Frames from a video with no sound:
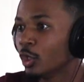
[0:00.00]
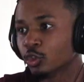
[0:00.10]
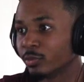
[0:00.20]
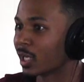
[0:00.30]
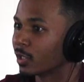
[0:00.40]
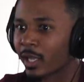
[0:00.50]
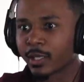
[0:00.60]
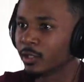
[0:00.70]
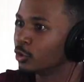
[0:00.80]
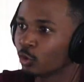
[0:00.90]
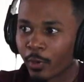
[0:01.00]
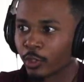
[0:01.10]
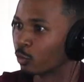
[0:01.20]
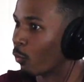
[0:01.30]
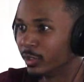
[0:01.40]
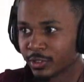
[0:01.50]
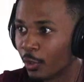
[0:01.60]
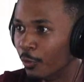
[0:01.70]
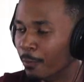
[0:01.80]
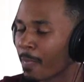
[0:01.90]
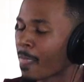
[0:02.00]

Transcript: So it was kind of like killing two birds with one stone.